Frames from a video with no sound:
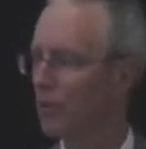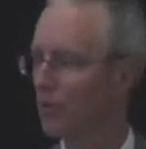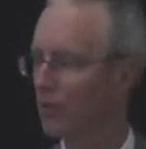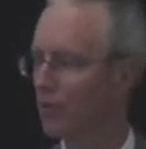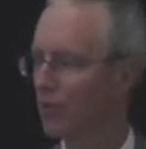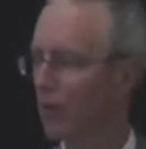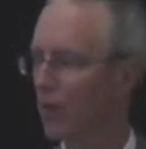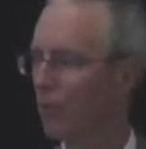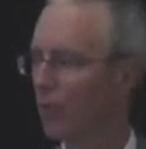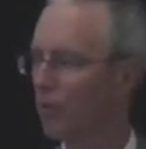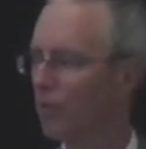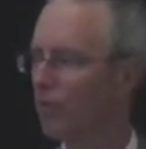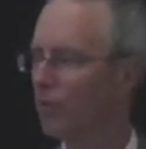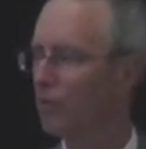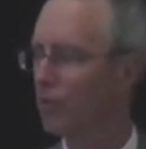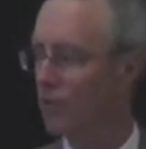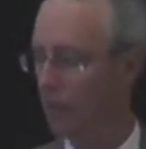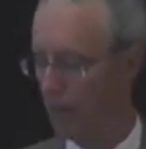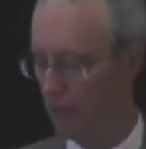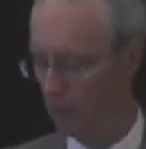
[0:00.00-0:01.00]
you've got one
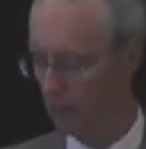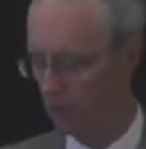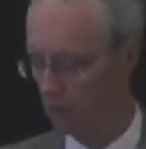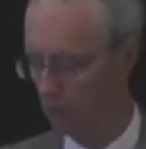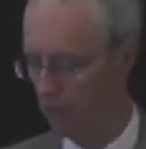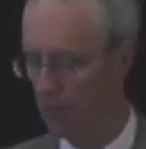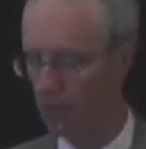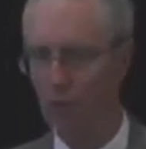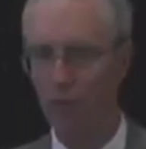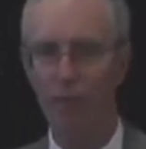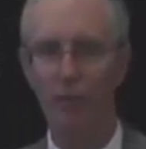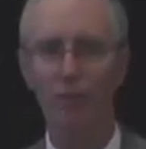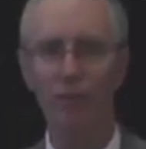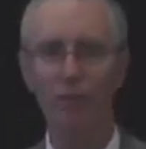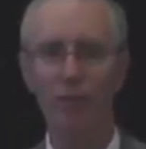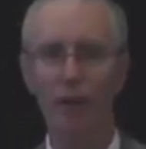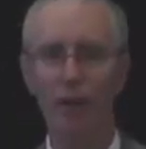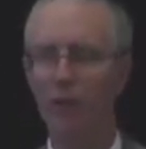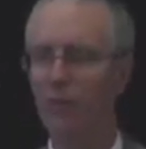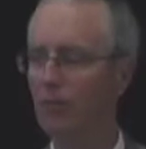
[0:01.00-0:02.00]
fatality. So the
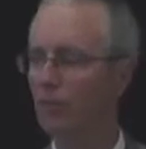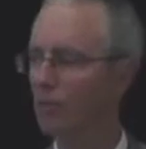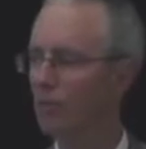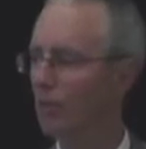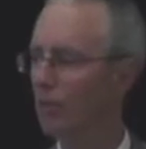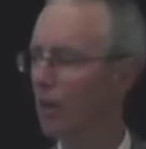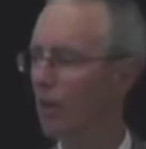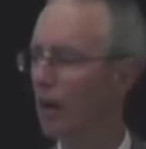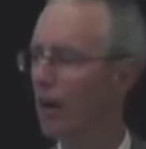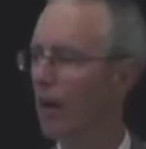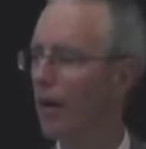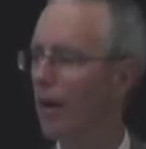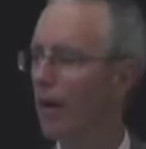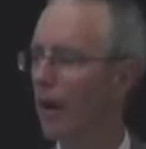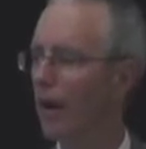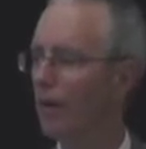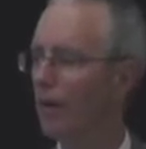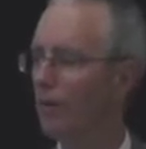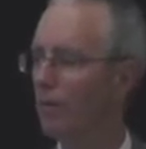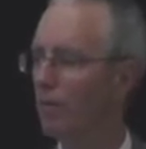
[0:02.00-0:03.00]
stakes are a lot
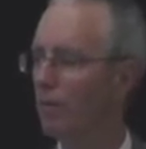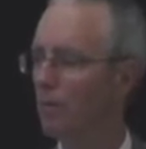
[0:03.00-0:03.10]
higher.